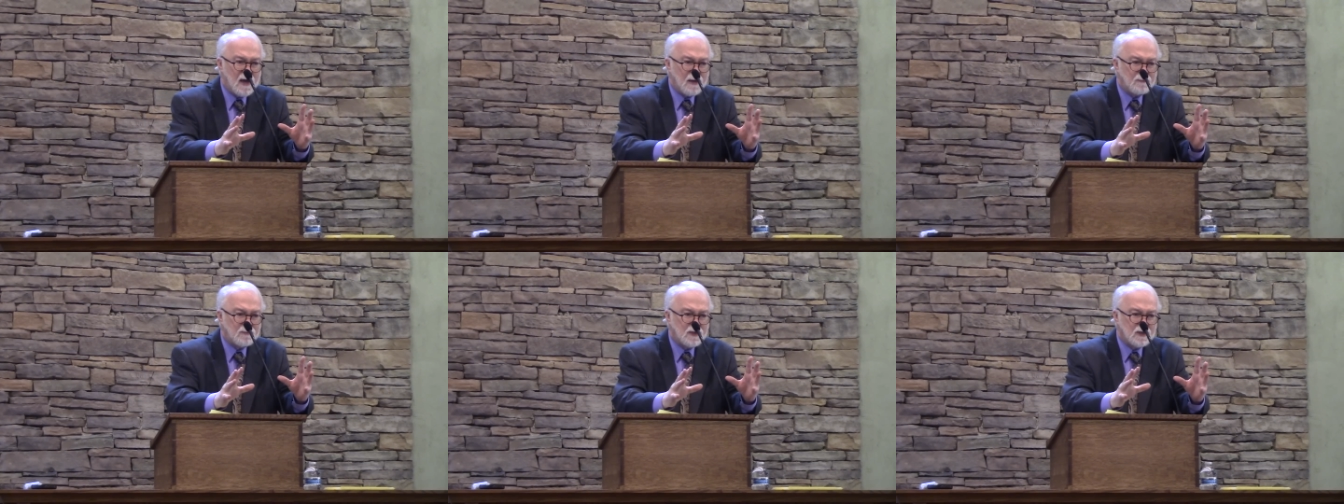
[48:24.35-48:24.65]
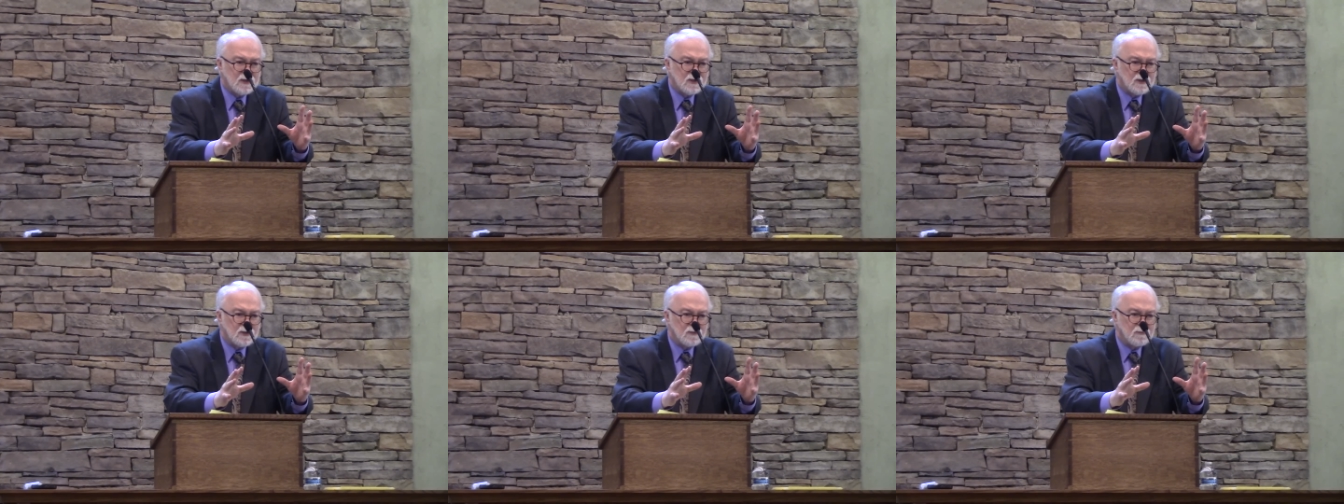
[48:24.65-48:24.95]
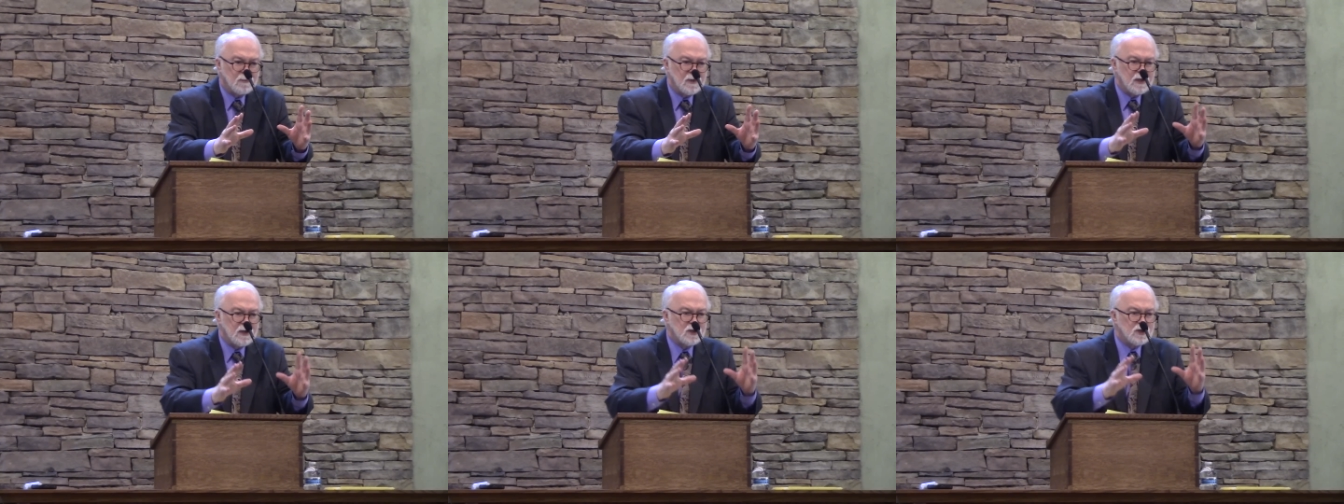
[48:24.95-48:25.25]

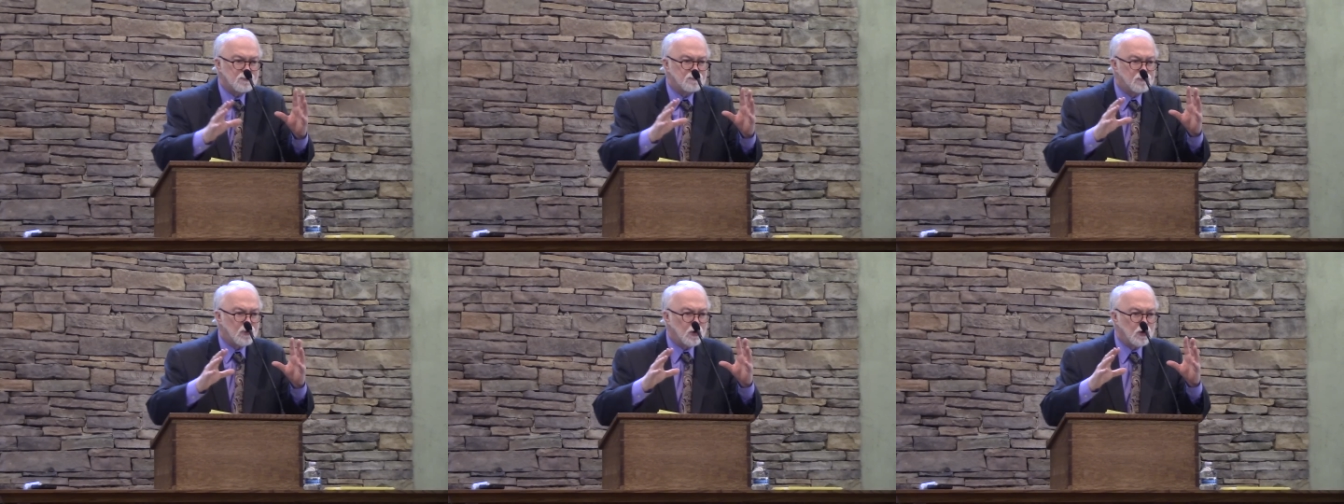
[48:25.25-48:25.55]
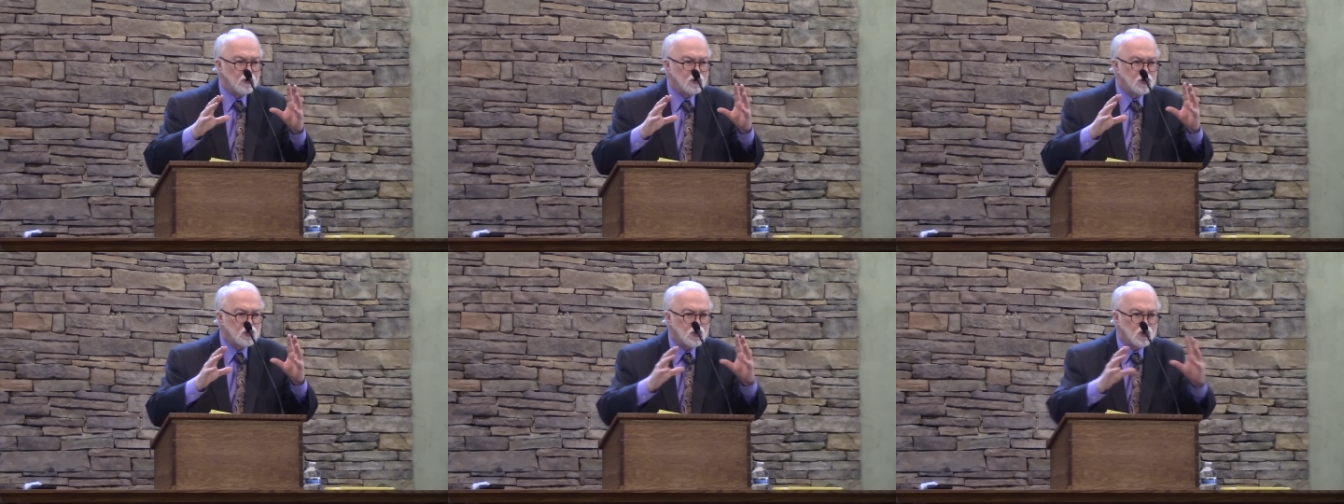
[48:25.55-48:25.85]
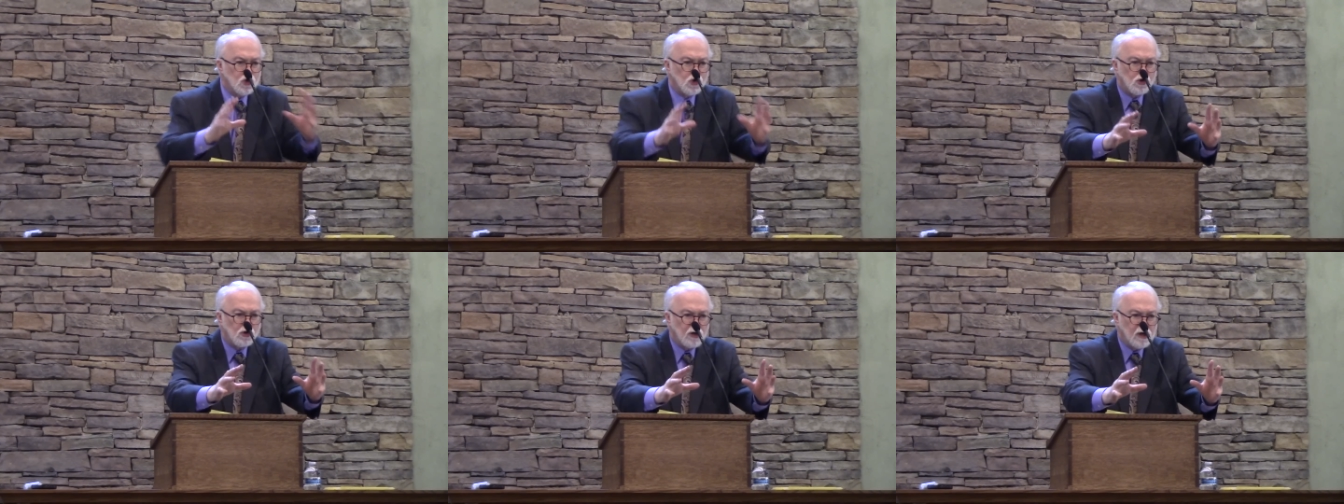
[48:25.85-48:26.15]
baptism is
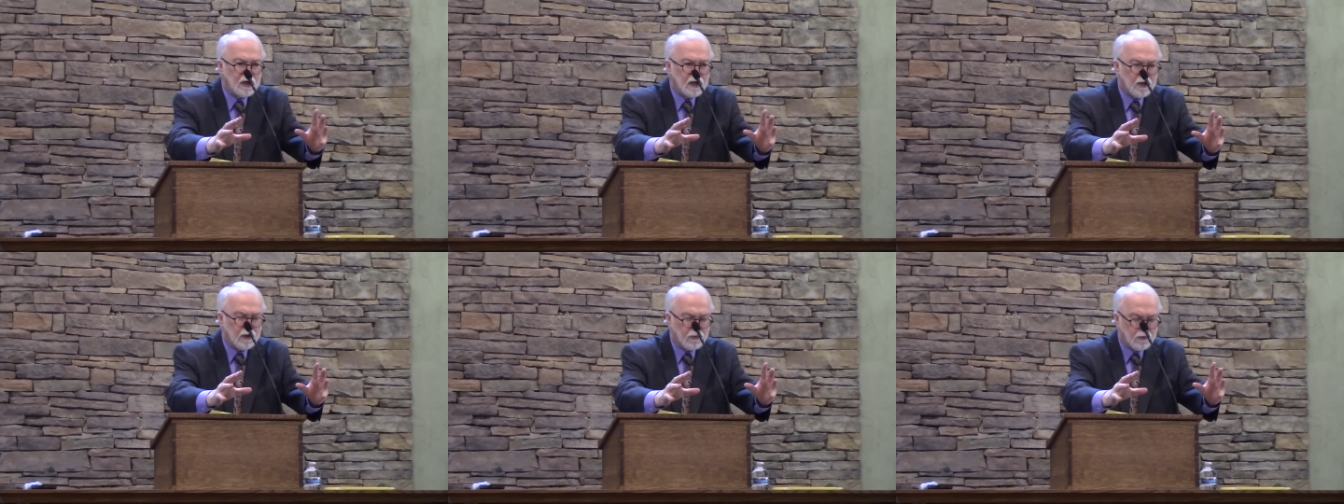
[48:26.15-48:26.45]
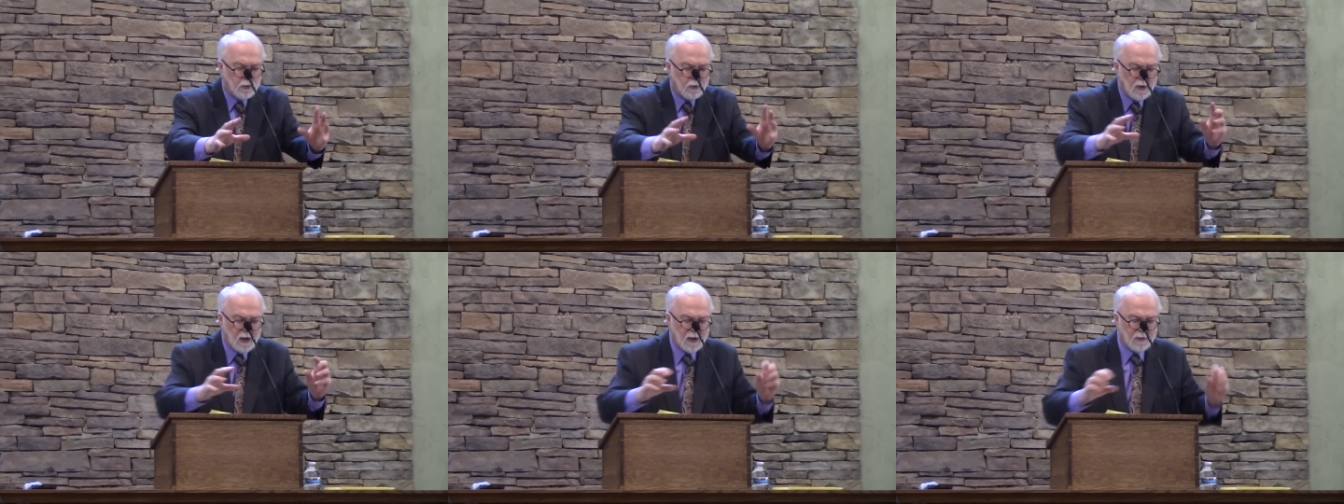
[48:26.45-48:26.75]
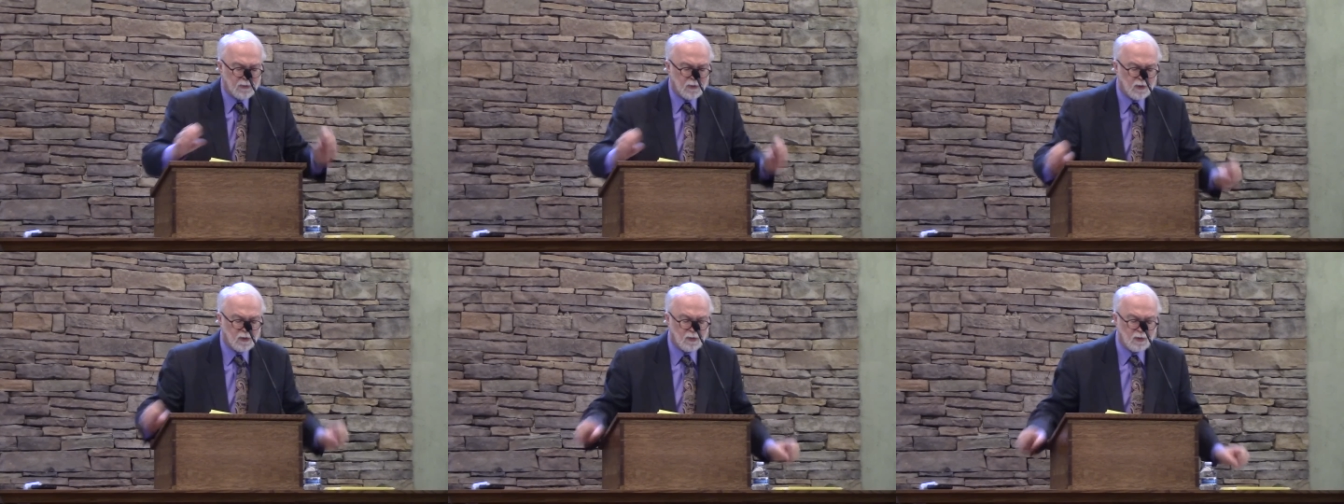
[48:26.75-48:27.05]
perduring
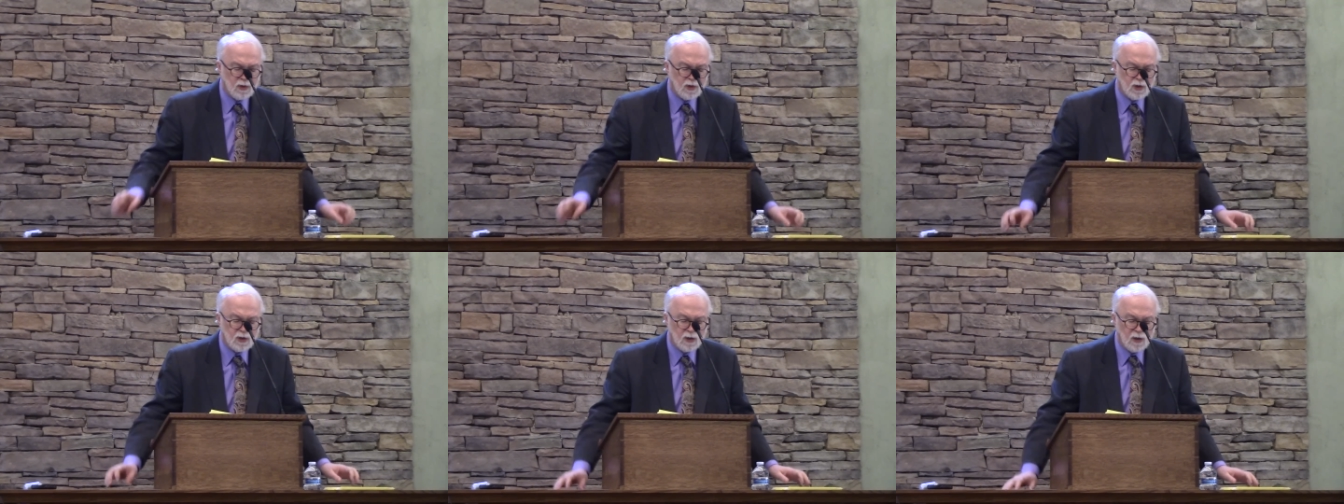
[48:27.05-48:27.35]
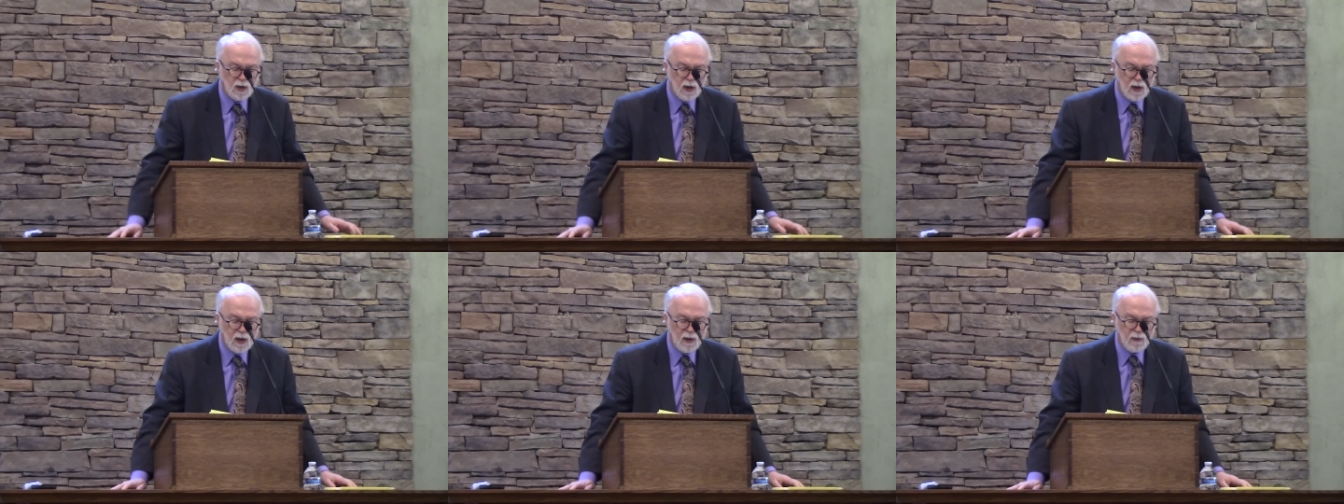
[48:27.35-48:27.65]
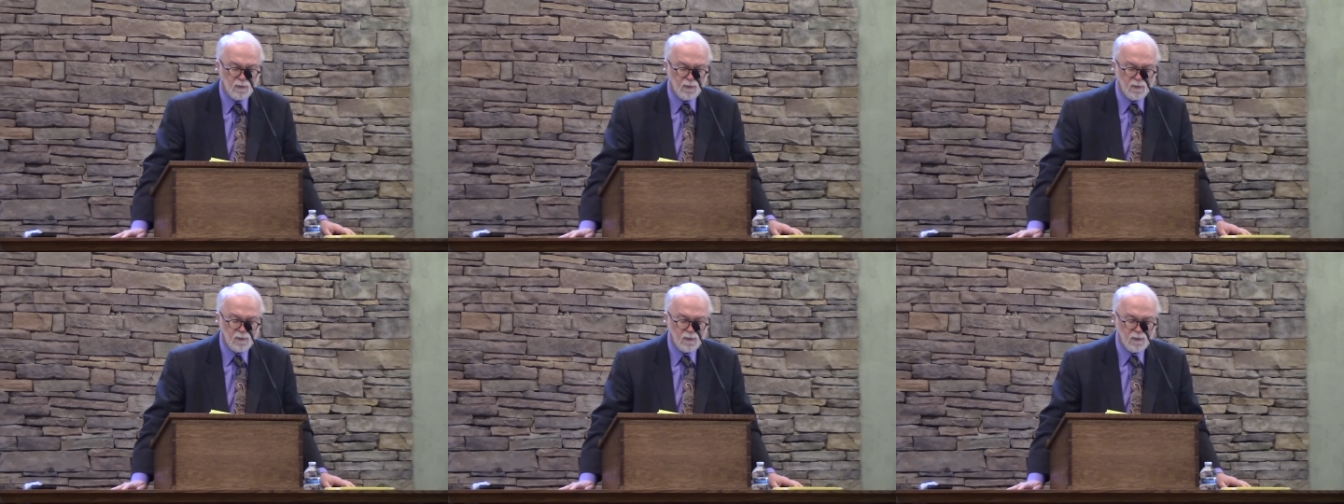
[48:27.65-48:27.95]
throughout the Christian
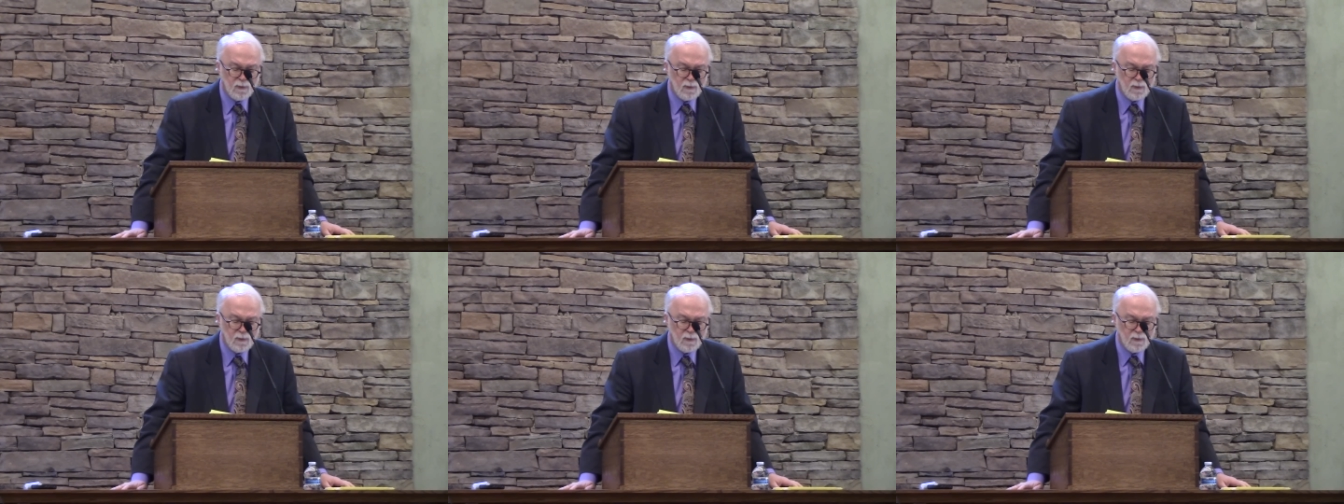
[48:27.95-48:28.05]
life.